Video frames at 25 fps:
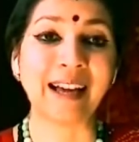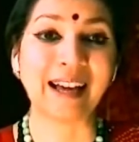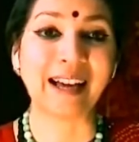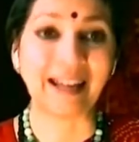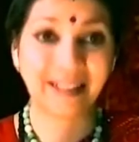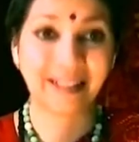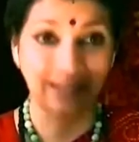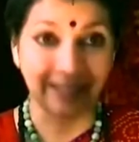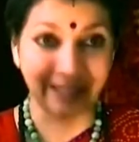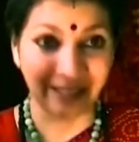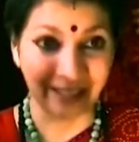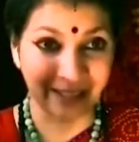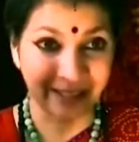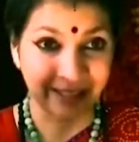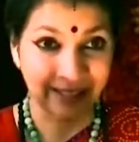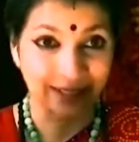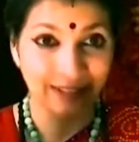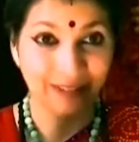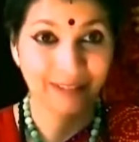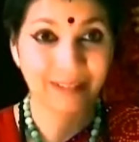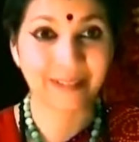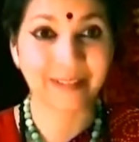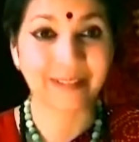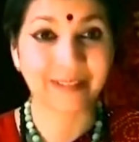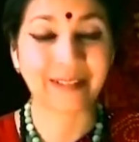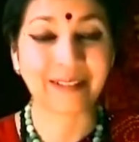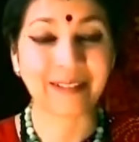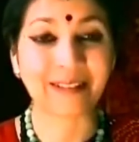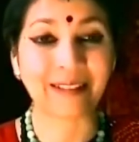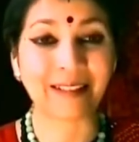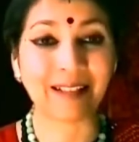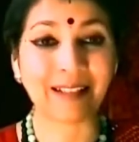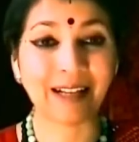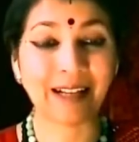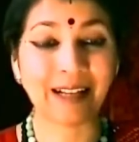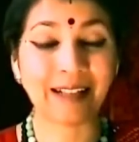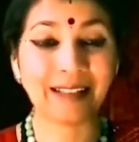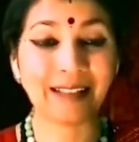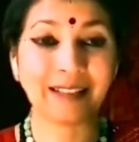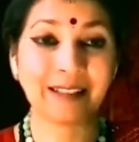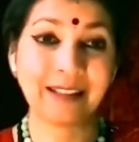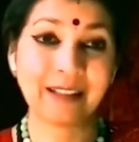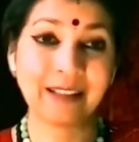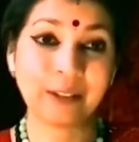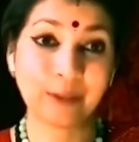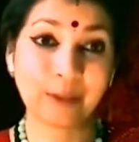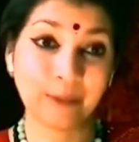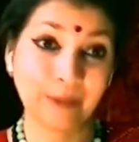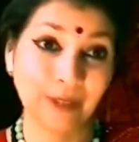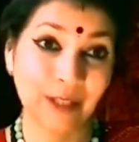And
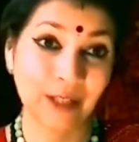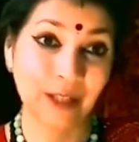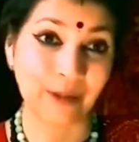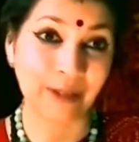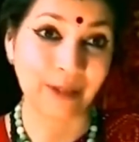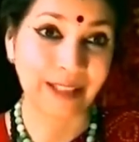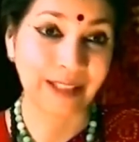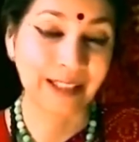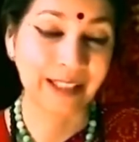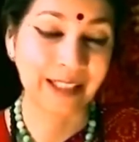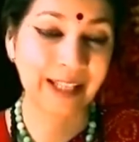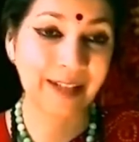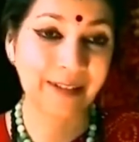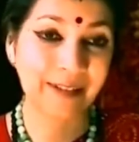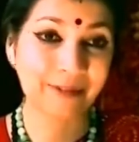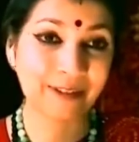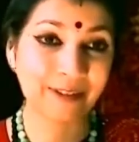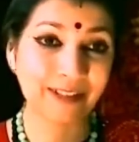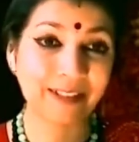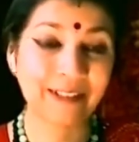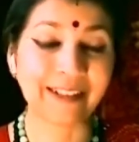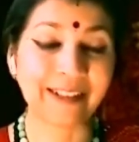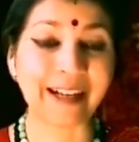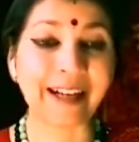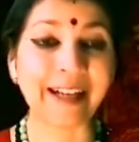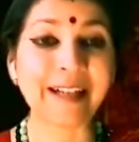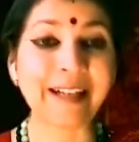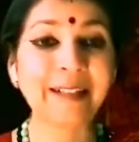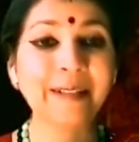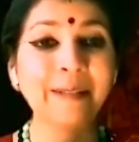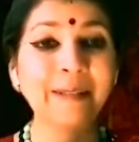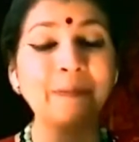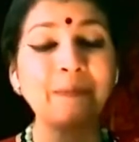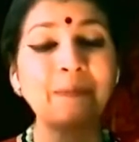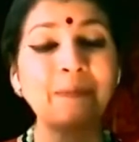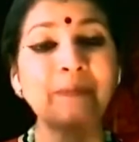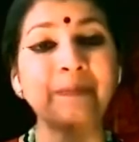Lakshmana was saved, right?